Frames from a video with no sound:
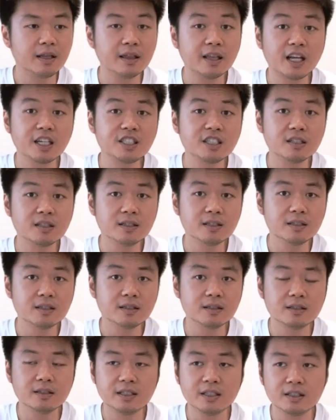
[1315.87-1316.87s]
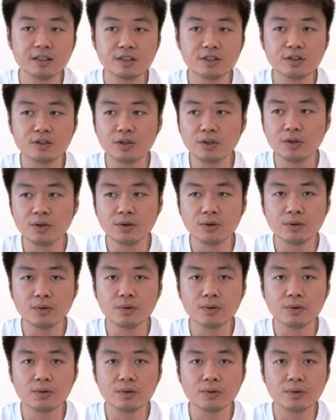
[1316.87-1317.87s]
National
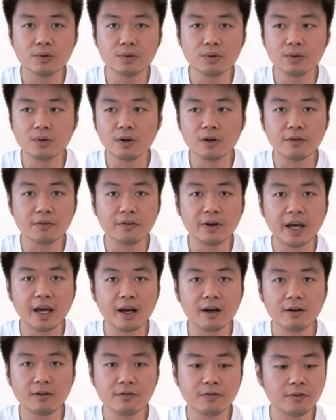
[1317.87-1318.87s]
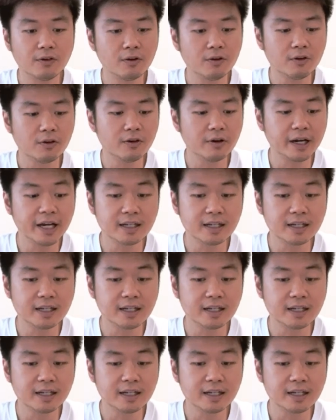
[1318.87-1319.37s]
Institute of Health for